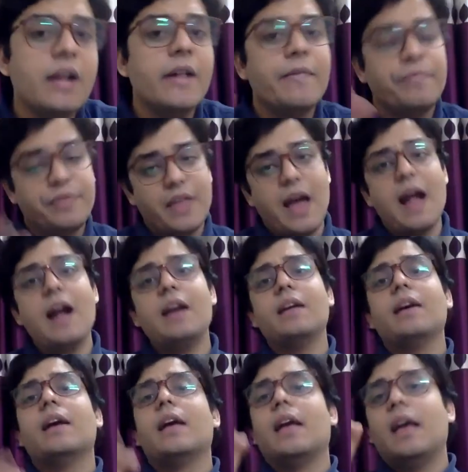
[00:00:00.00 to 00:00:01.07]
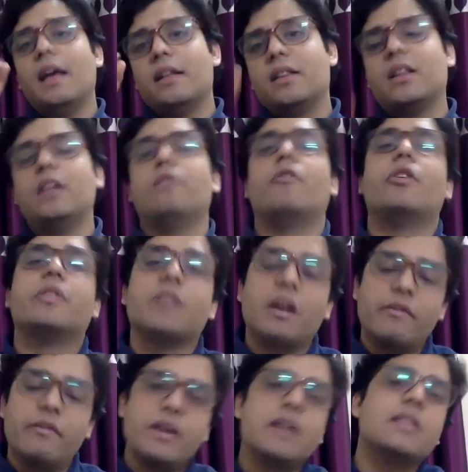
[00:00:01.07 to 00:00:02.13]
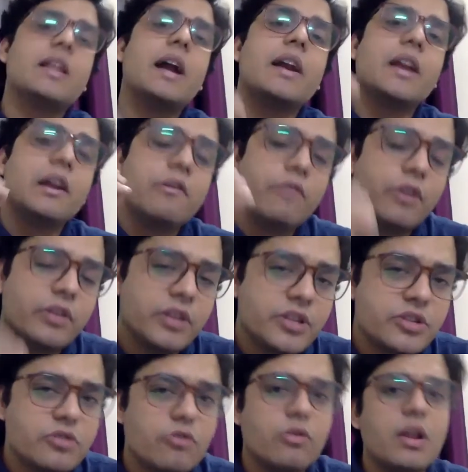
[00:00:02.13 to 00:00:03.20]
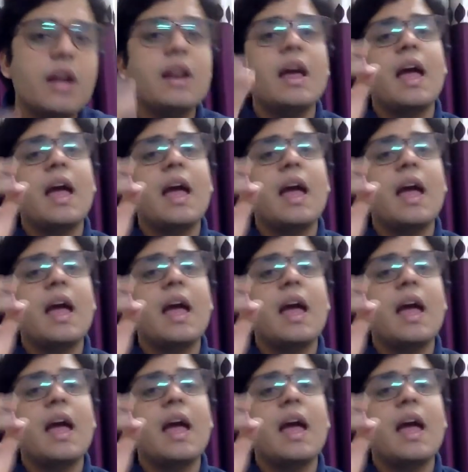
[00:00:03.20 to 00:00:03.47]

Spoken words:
that AC was aware that it was stolen,